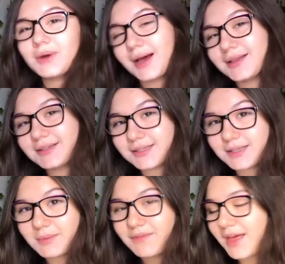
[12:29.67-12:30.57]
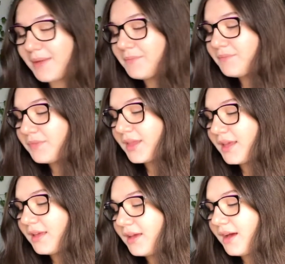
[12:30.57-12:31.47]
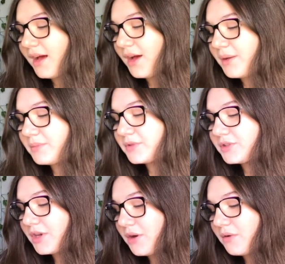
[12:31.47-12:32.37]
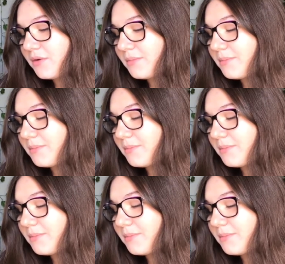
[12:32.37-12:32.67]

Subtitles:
guys some of them. So